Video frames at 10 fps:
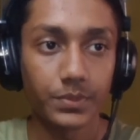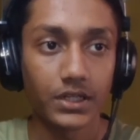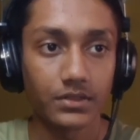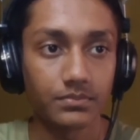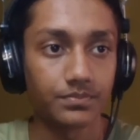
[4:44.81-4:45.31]

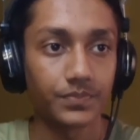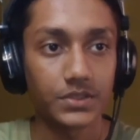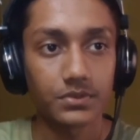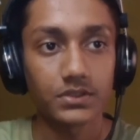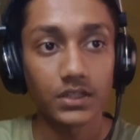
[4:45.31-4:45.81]
but this
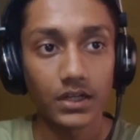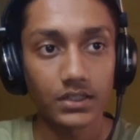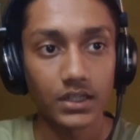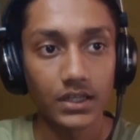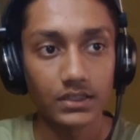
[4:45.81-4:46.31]
was not
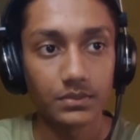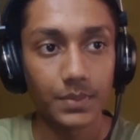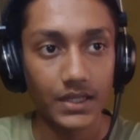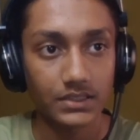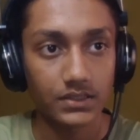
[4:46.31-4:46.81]
the
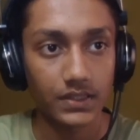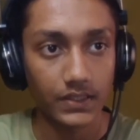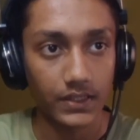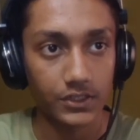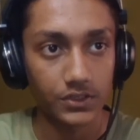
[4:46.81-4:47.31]
best thing
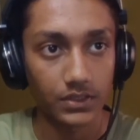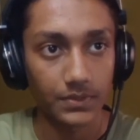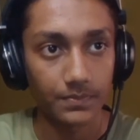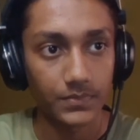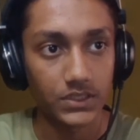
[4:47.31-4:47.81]
actually
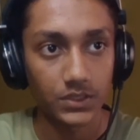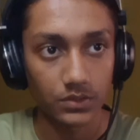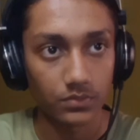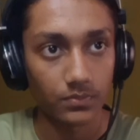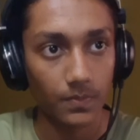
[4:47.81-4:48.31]
to
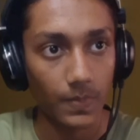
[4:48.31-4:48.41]
do.